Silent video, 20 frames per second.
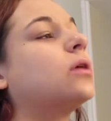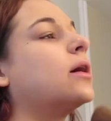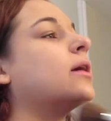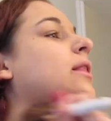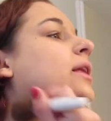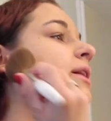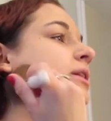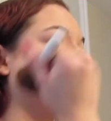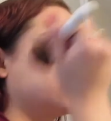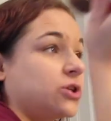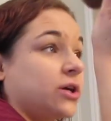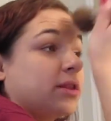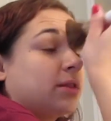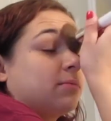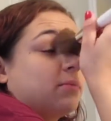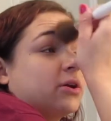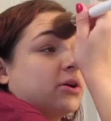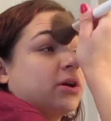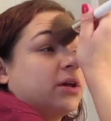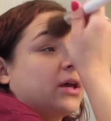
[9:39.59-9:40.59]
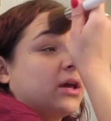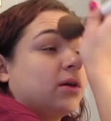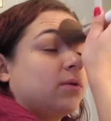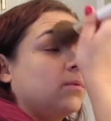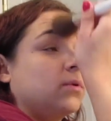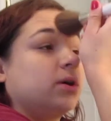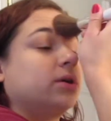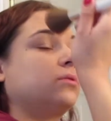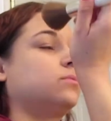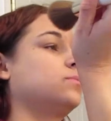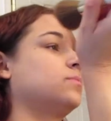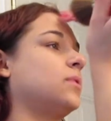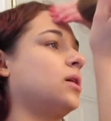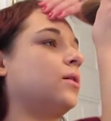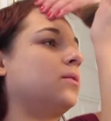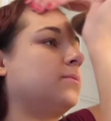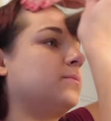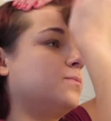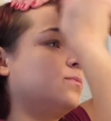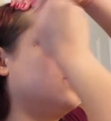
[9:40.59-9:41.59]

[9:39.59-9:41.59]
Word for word: I'd like to try the Mary Kay one, um,